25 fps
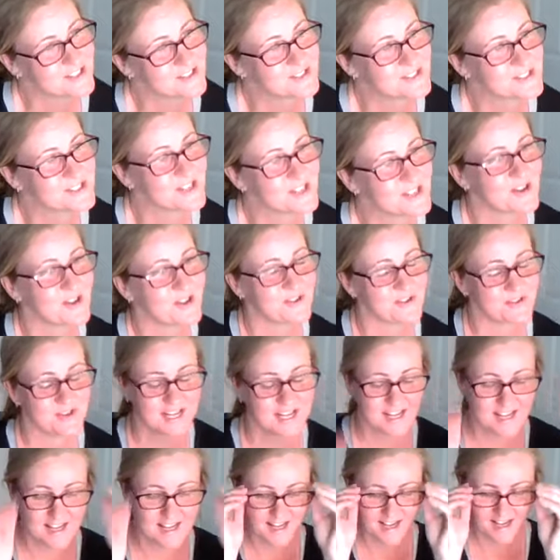to do so
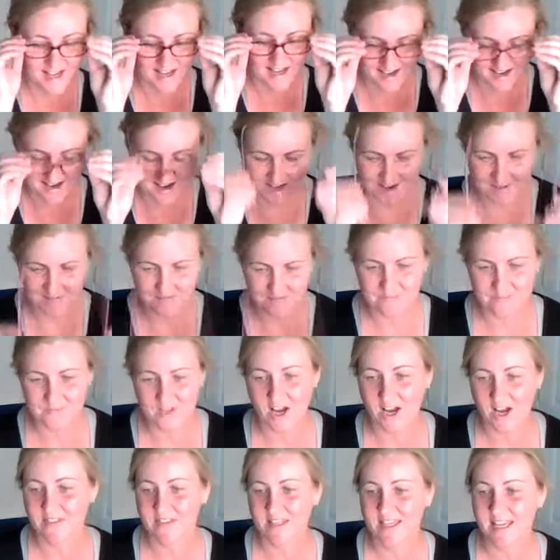
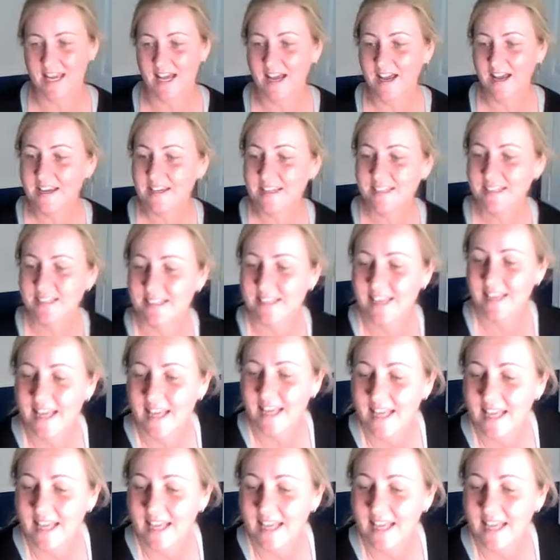on the ice